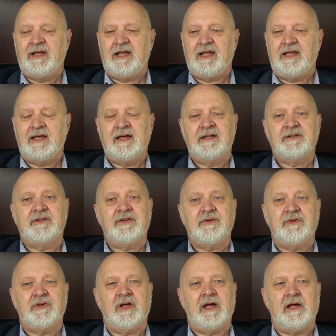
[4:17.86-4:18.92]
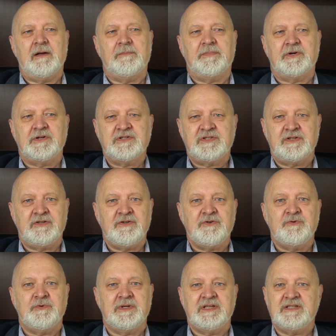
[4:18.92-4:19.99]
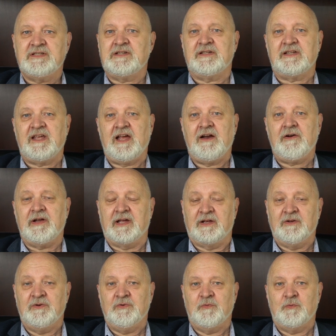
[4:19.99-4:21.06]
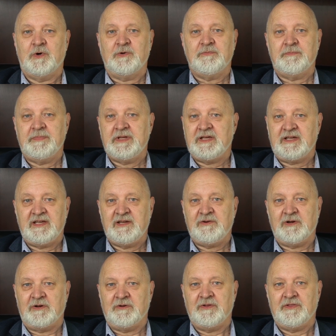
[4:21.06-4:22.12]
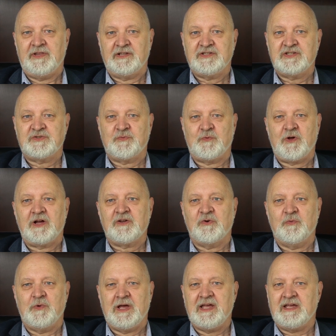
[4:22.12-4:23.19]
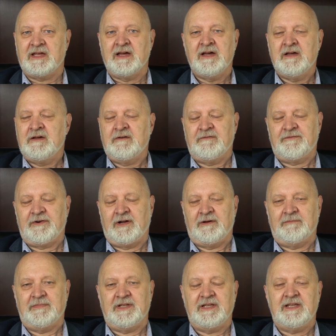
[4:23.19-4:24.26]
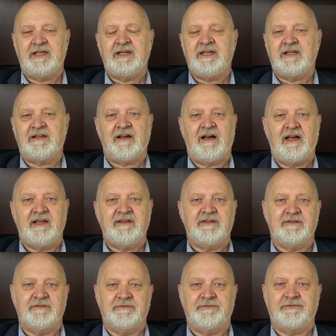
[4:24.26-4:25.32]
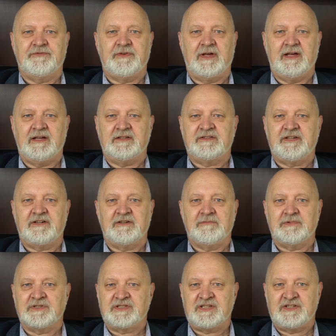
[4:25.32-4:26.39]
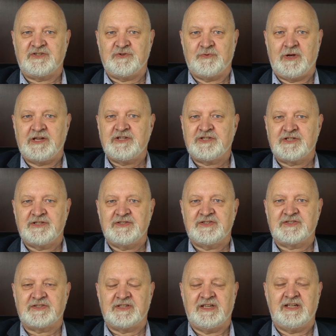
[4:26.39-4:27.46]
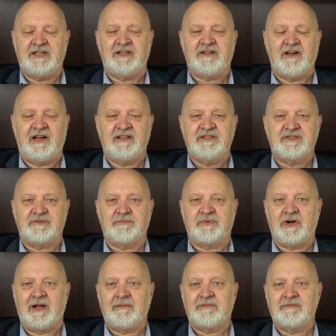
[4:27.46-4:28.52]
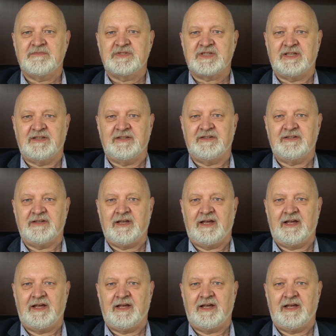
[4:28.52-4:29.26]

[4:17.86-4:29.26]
And a person who isn't caring won't be a hero. They'll just walk away from any kind of terrible situations, any kinds of problems, and